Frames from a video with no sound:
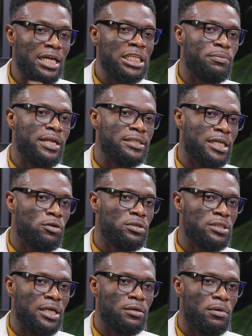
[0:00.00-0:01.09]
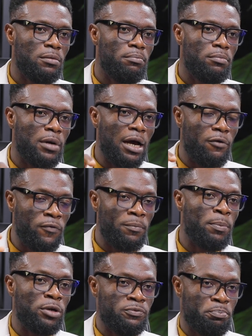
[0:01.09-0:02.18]
is being executed from a
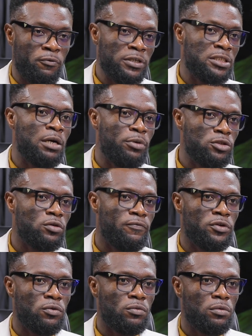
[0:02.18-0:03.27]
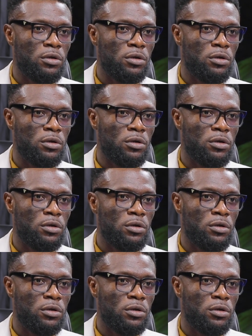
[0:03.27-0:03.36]
professional point of view